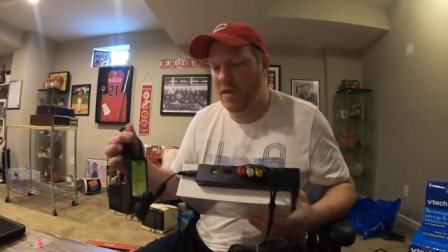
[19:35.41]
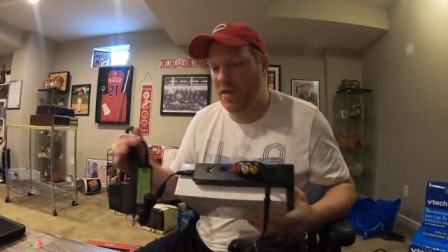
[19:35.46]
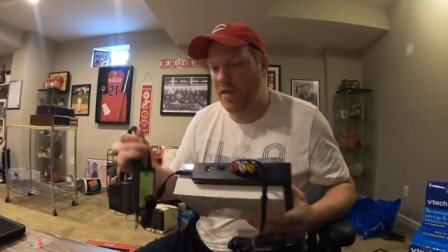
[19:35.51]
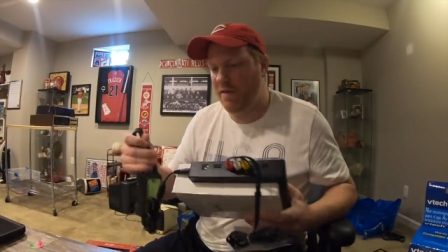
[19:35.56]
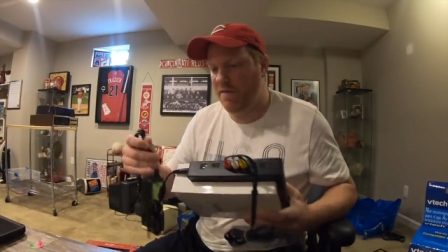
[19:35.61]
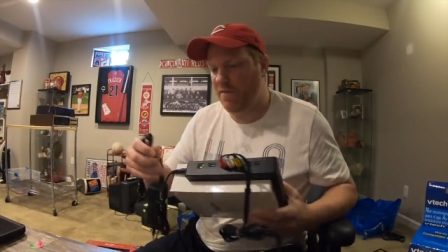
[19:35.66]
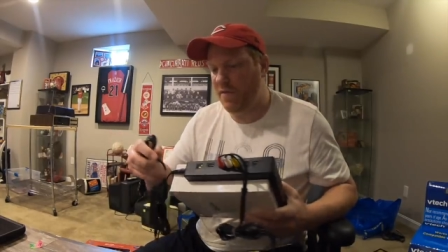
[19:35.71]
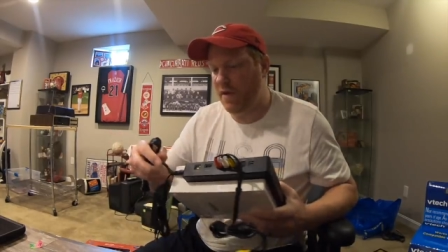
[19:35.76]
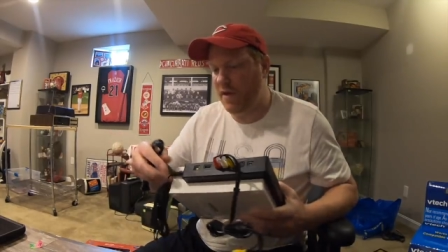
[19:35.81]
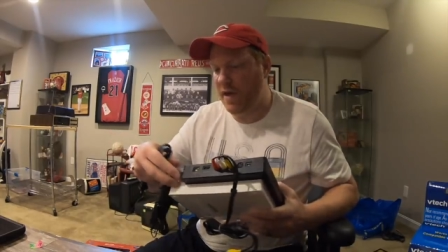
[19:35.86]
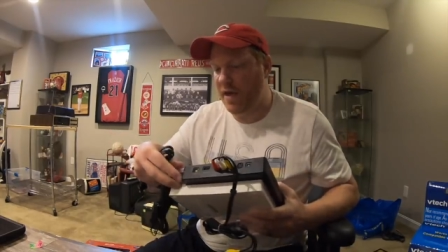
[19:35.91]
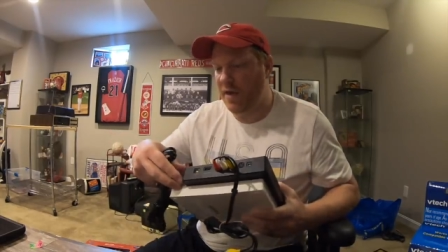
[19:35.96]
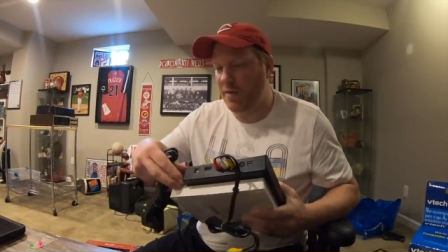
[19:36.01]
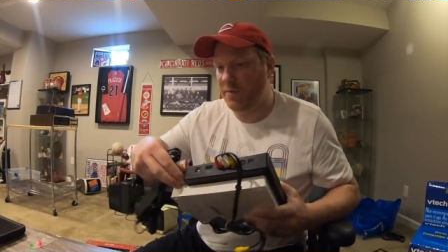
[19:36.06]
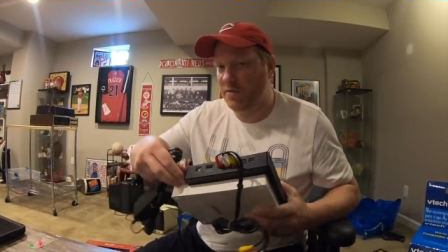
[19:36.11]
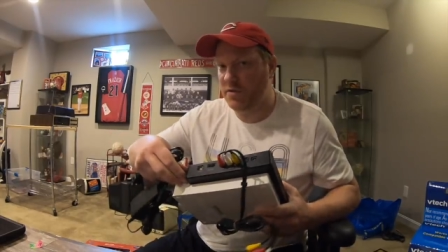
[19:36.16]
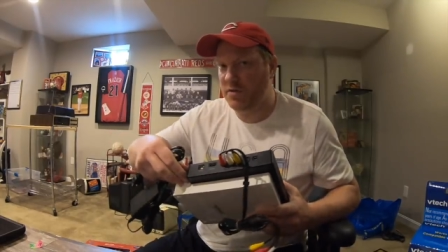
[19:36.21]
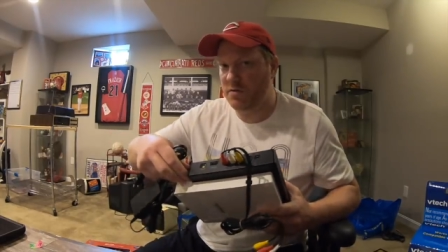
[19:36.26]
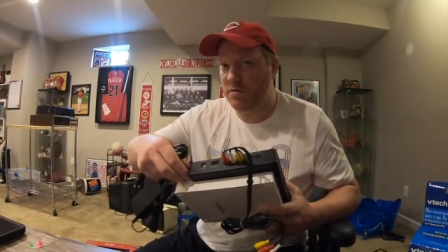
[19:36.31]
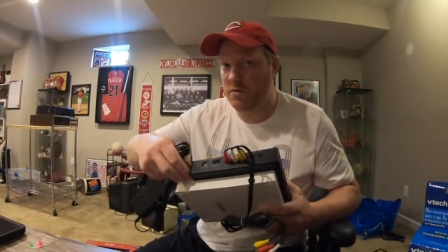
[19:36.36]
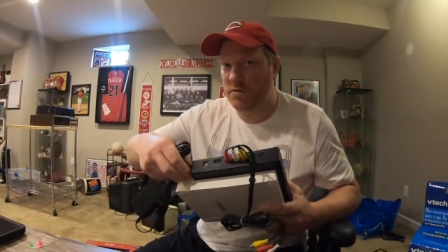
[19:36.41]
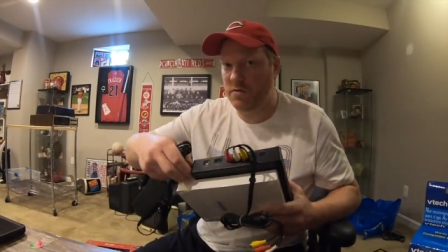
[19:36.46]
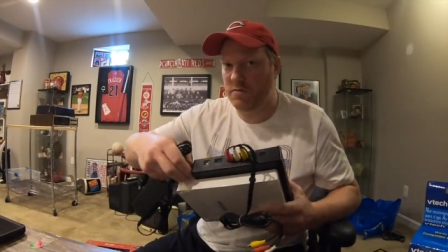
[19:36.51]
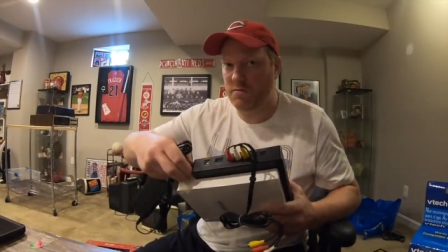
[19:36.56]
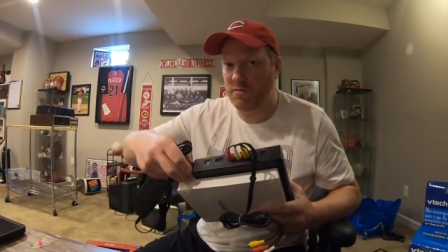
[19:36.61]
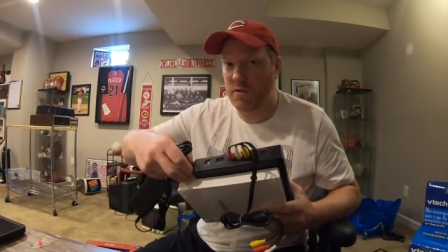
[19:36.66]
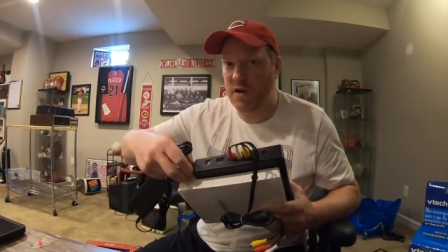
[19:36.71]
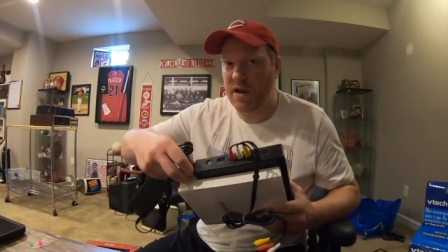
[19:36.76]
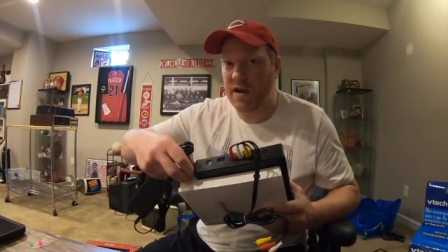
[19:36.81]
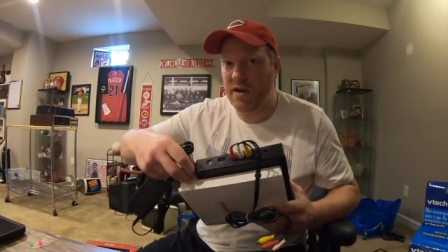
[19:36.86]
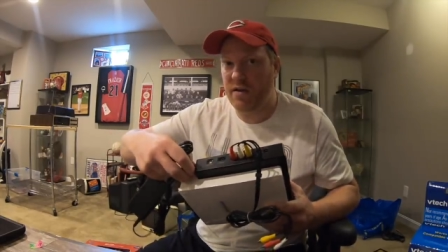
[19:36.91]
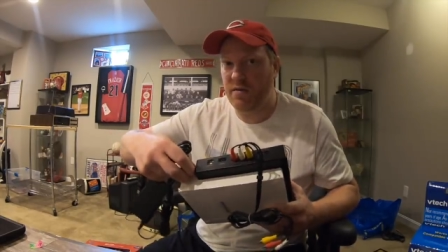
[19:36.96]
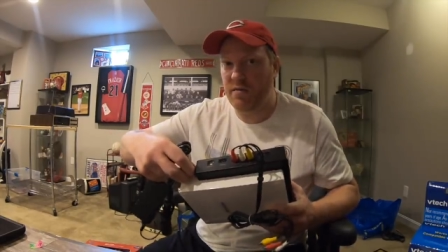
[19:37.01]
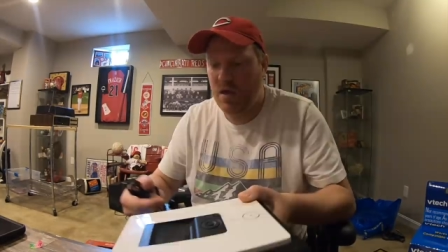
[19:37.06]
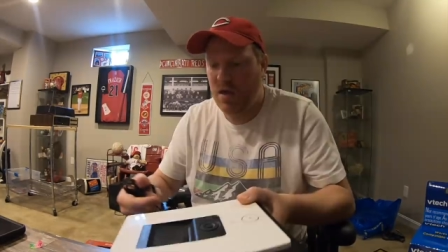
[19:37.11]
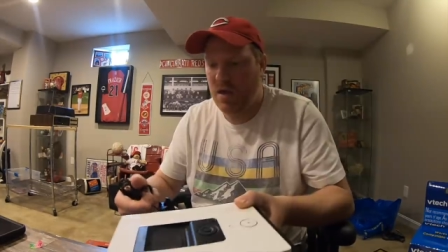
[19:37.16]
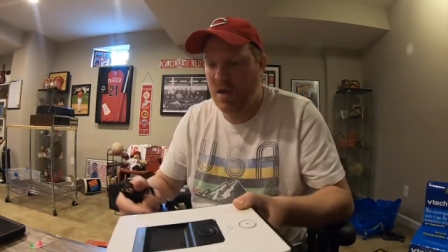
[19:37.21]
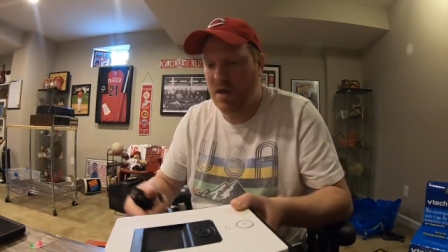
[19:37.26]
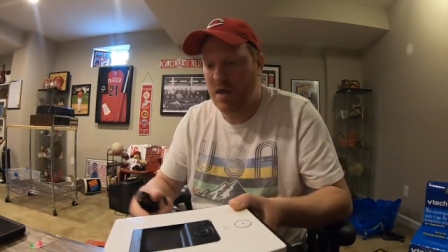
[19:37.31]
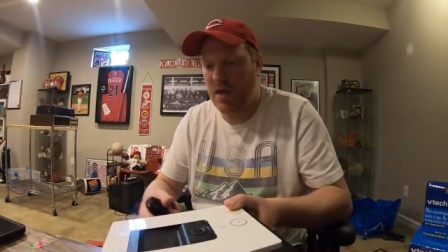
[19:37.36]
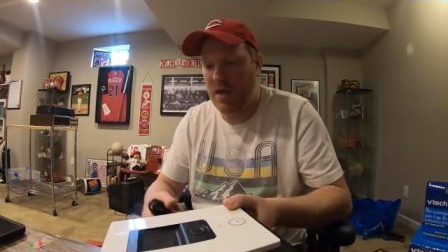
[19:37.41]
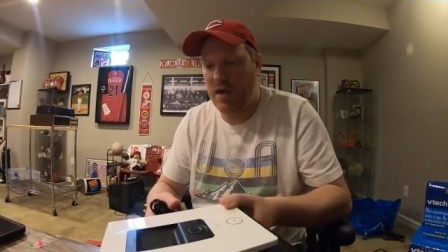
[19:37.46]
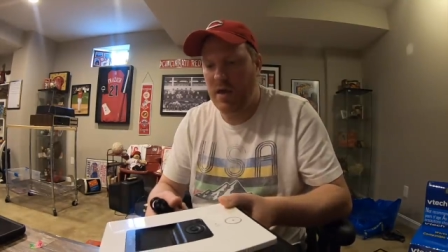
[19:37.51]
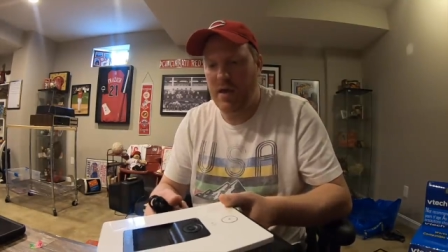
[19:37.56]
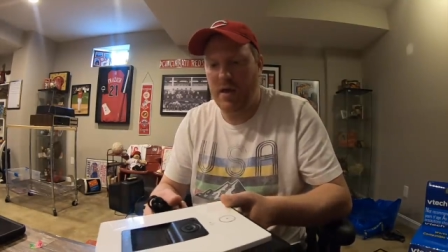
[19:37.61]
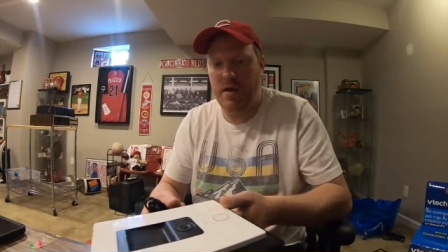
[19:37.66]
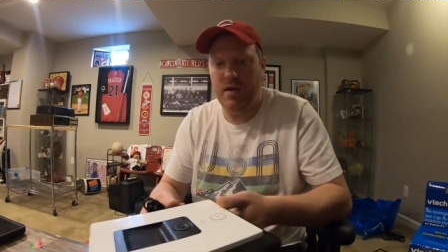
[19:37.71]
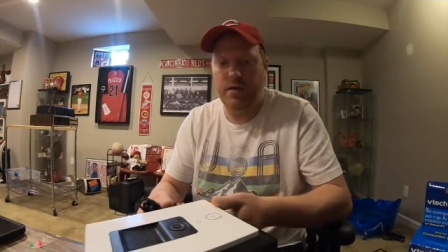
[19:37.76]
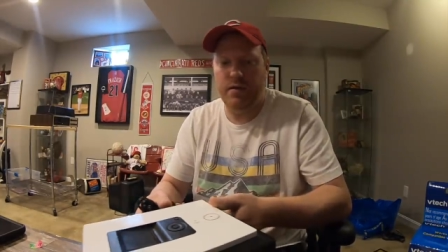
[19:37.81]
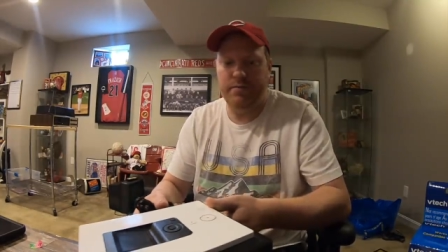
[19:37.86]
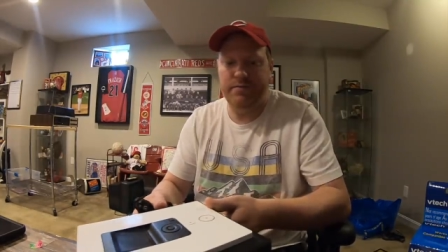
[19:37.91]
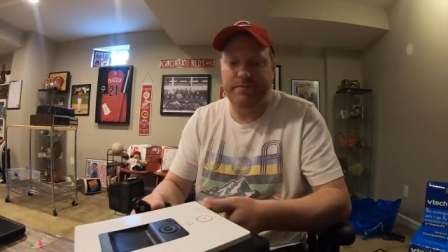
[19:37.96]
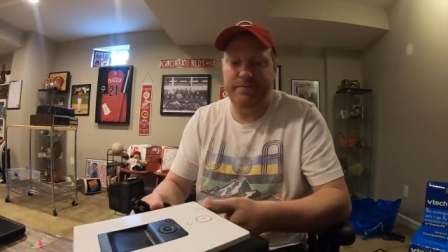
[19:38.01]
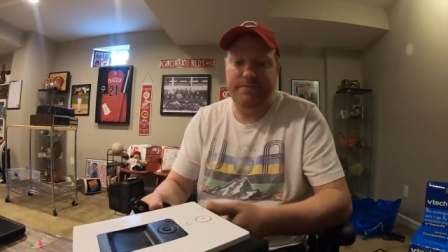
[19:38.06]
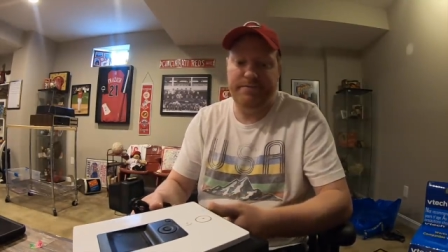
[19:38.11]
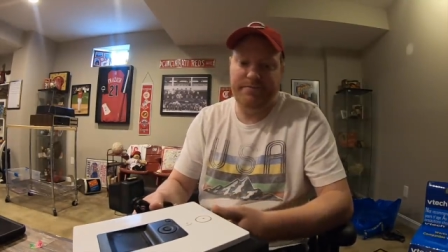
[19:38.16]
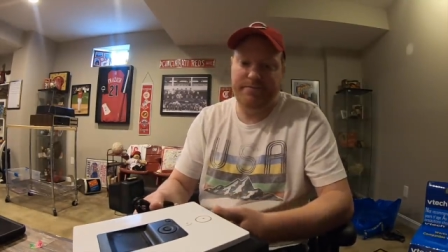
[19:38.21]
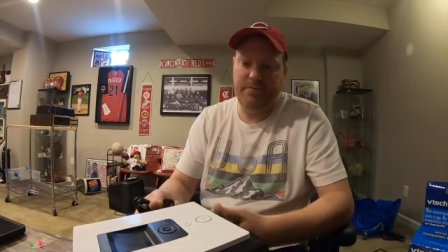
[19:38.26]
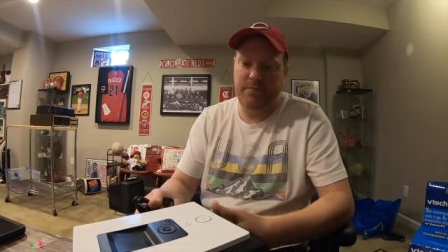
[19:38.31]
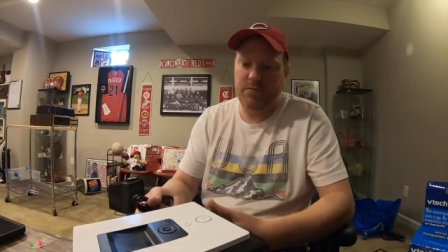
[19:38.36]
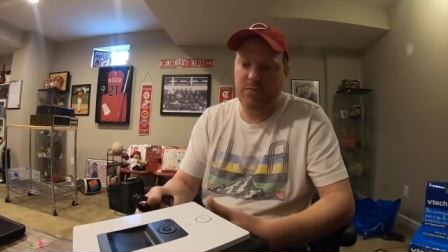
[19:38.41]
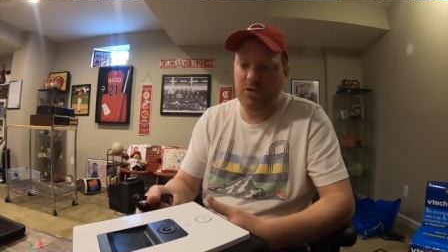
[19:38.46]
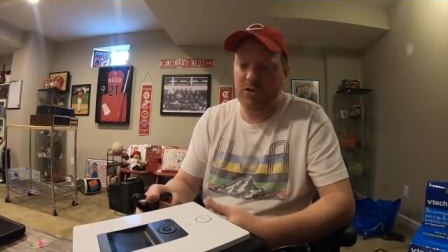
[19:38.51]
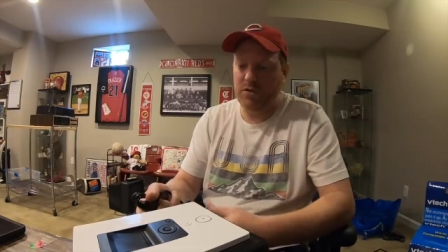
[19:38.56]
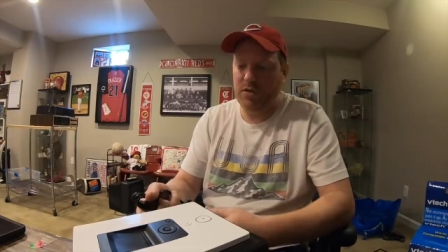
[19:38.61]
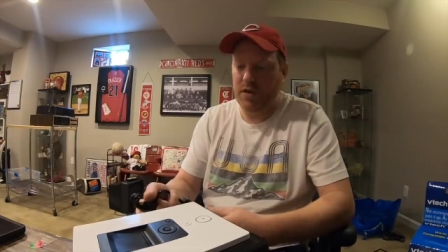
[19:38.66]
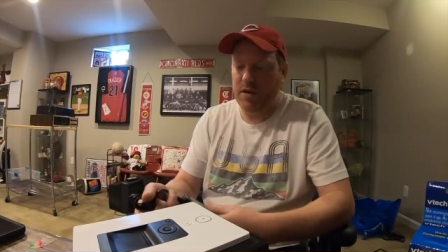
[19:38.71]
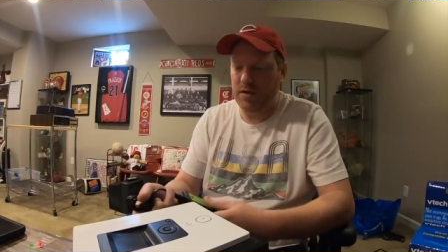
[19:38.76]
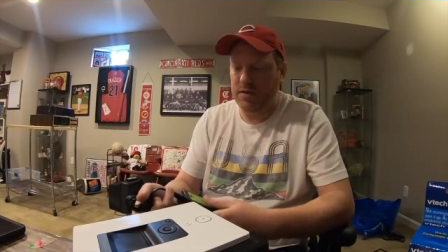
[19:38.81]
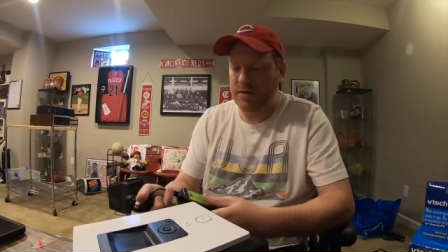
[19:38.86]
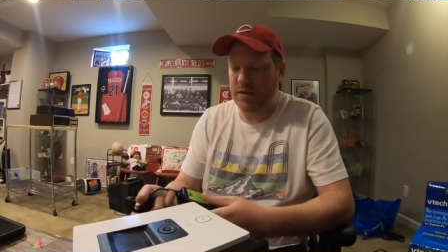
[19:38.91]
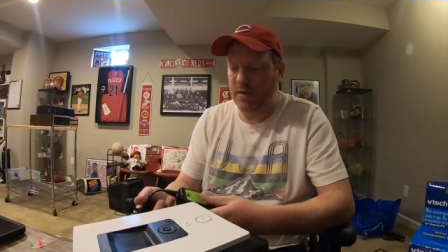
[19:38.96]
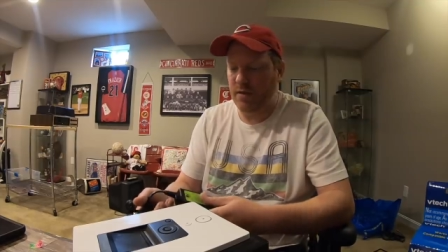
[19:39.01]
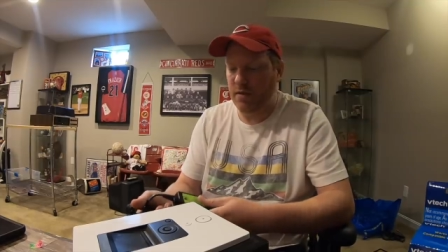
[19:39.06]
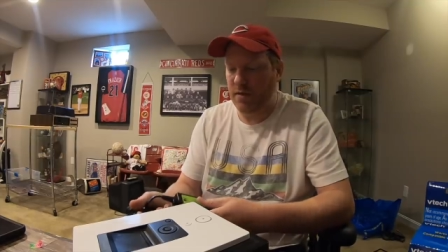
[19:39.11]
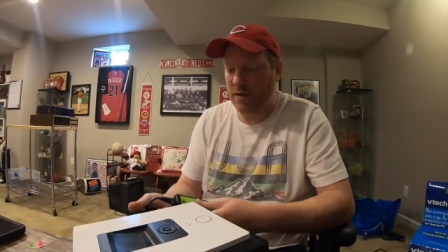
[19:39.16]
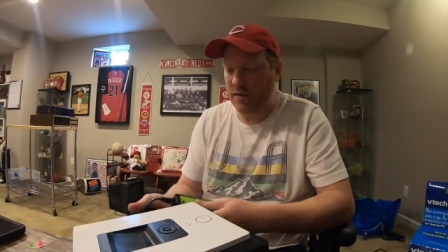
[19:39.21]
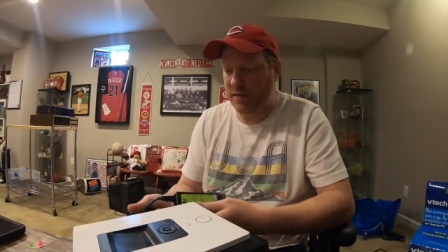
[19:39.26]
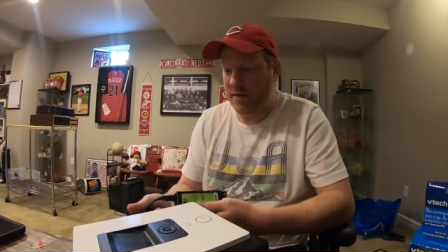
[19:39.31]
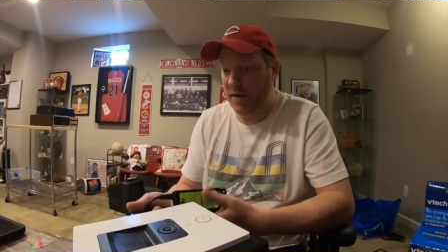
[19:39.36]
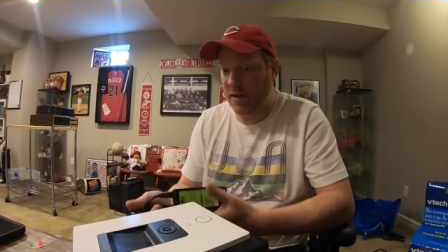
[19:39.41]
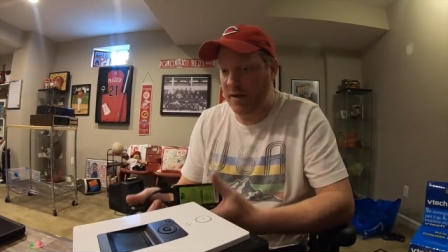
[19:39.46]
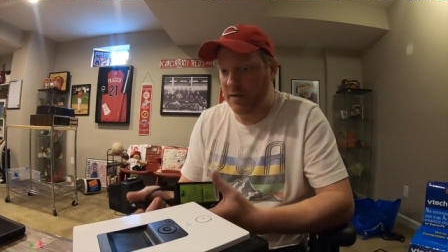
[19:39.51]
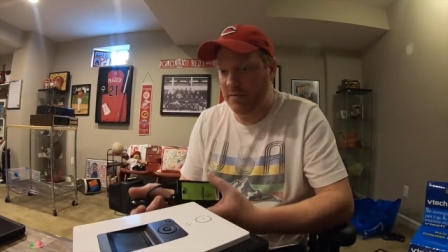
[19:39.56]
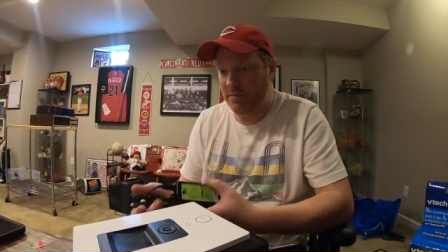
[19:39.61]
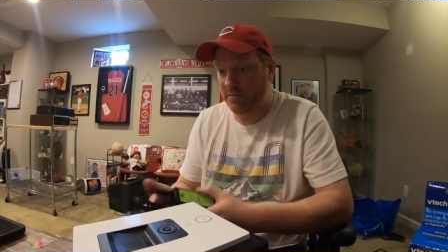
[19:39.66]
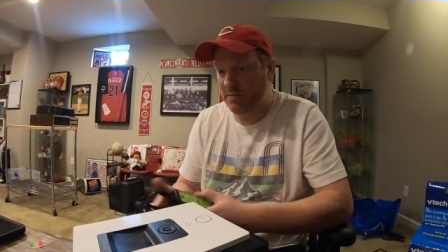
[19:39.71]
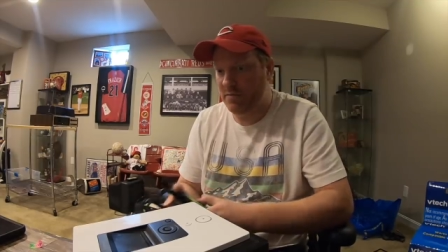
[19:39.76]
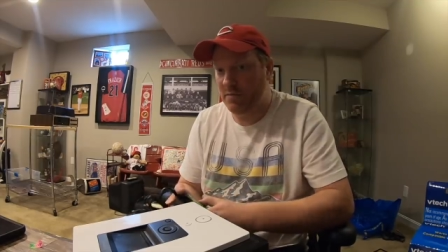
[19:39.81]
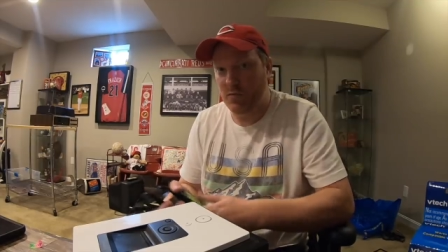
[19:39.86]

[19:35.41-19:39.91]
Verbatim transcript: if the amps are right and just kind of sell it like that.